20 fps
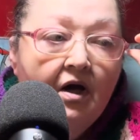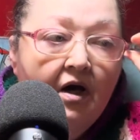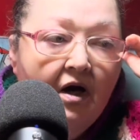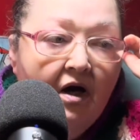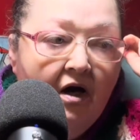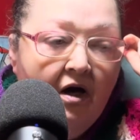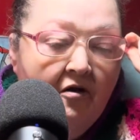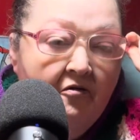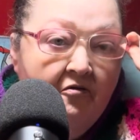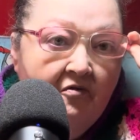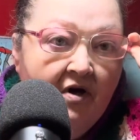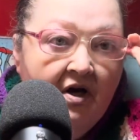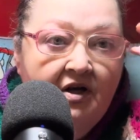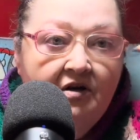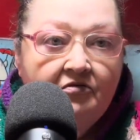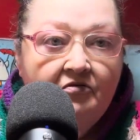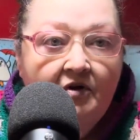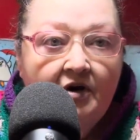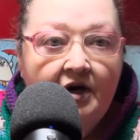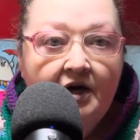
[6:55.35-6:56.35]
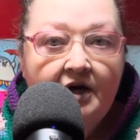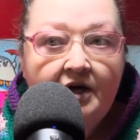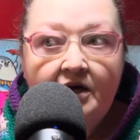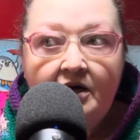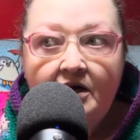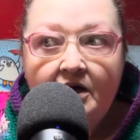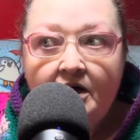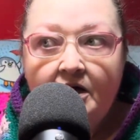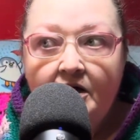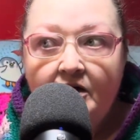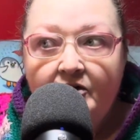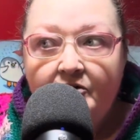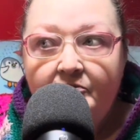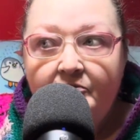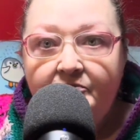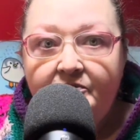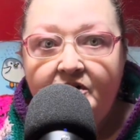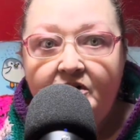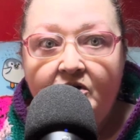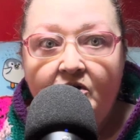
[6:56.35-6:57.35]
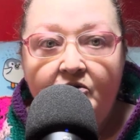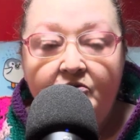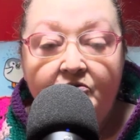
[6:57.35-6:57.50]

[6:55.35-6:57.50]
I find if I go